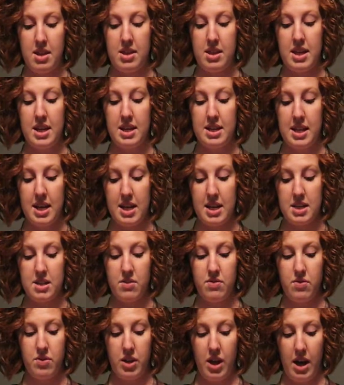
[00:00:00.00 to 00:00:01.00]
think
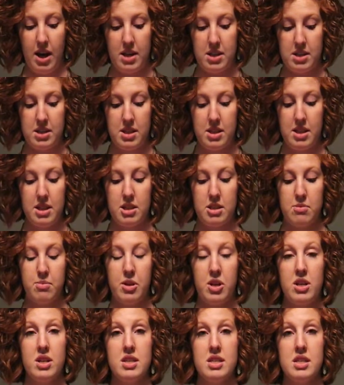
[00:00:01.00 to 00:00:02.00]
negative thoughts,
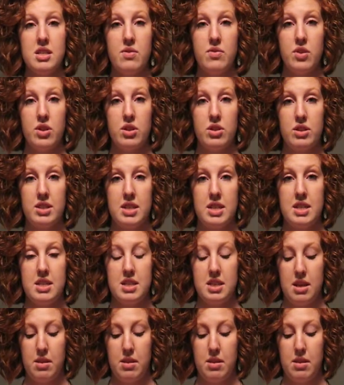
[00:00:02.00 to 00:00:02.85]
experience difficulties